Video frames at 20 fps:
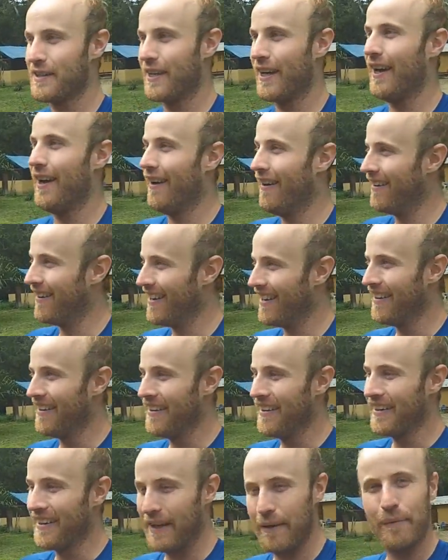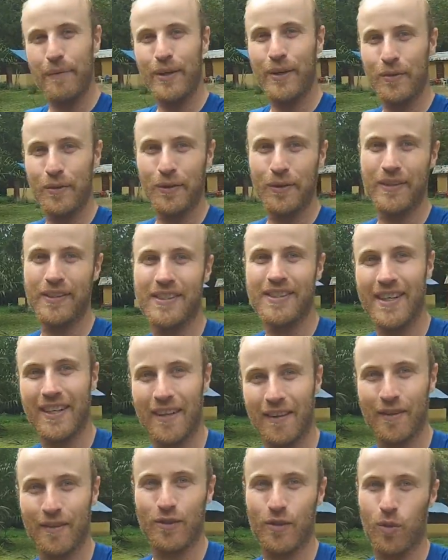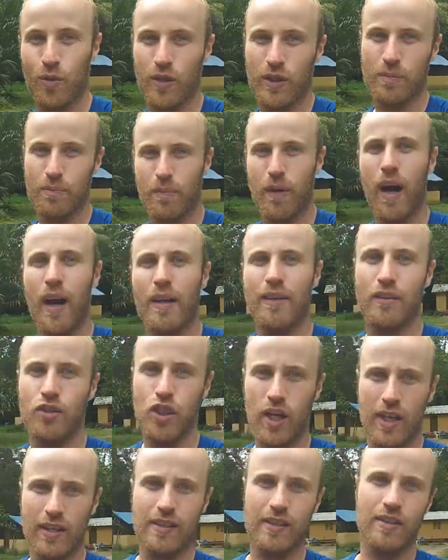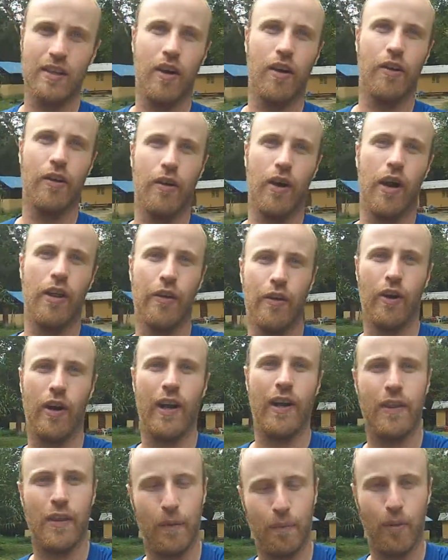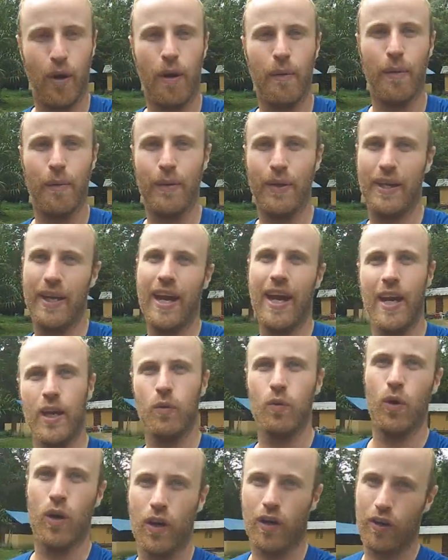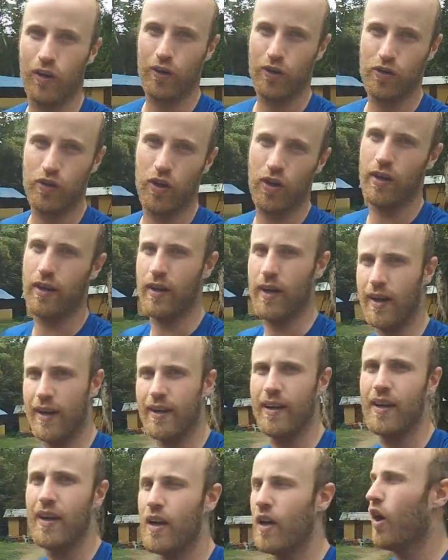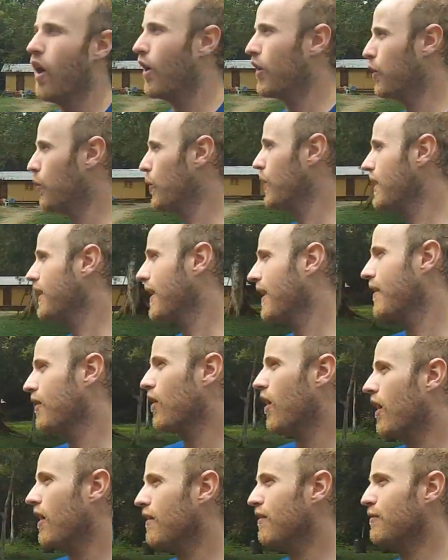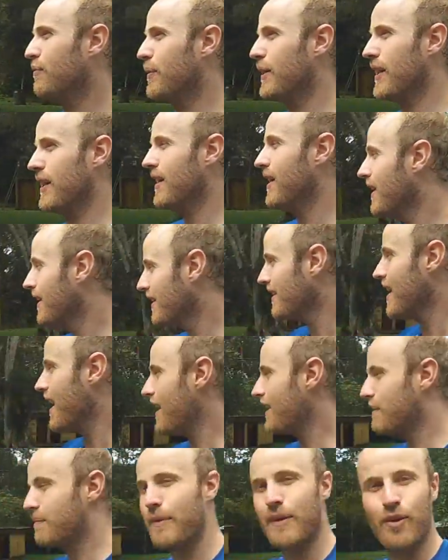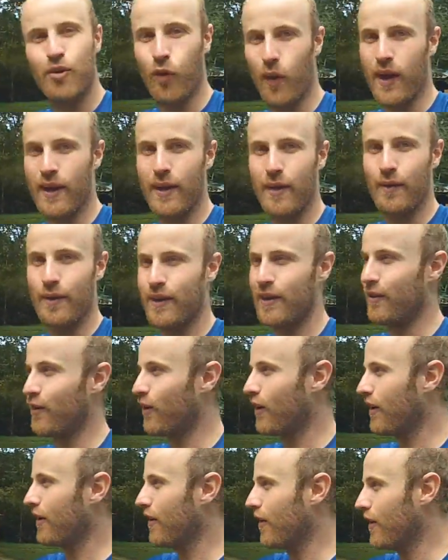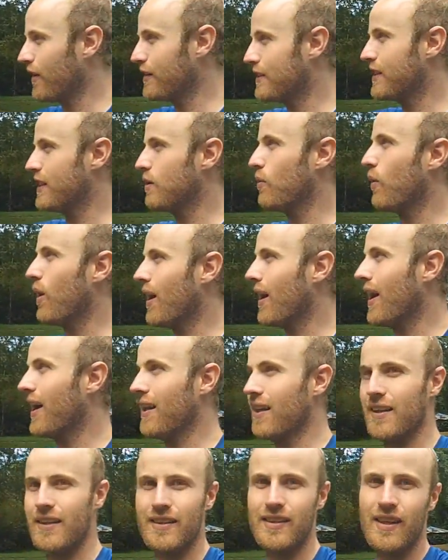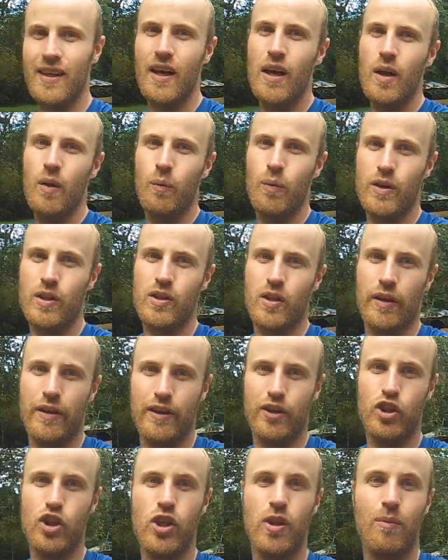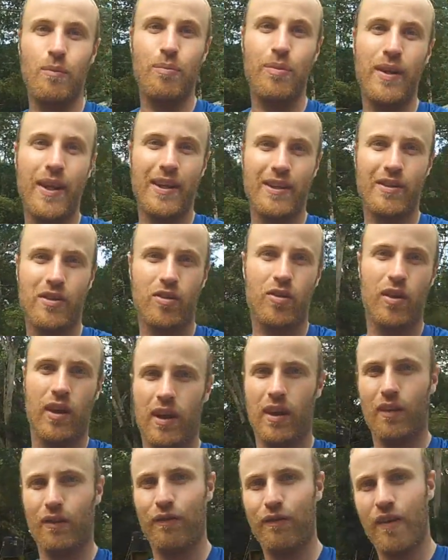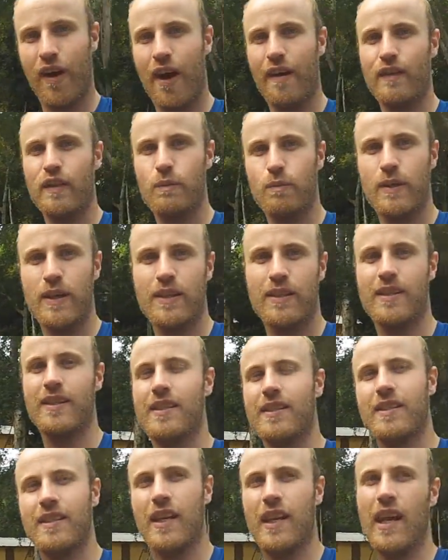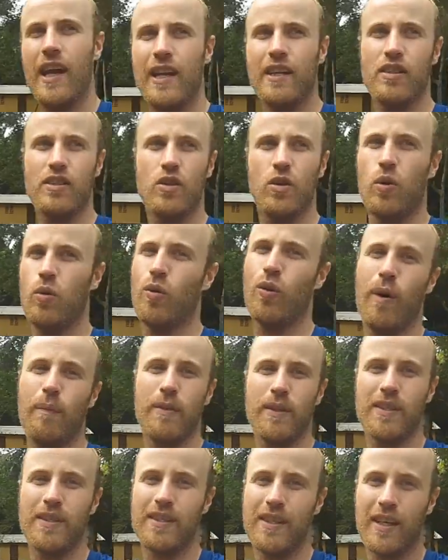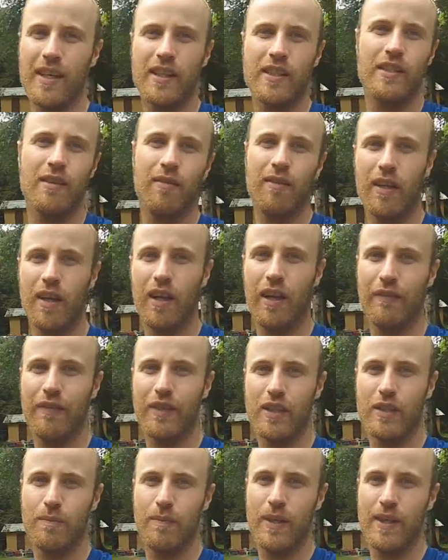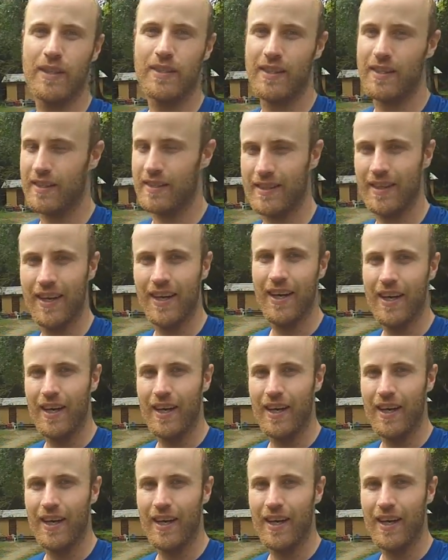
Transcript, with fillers: So it would be cool to see another tourist, but chances are there are there they're probably aid workers on uh, on a weekend off. But yeah, it's been great out here on on Tiwai Island. We saw the chimp yesterday, the five species today, so we're up to six of the eleven species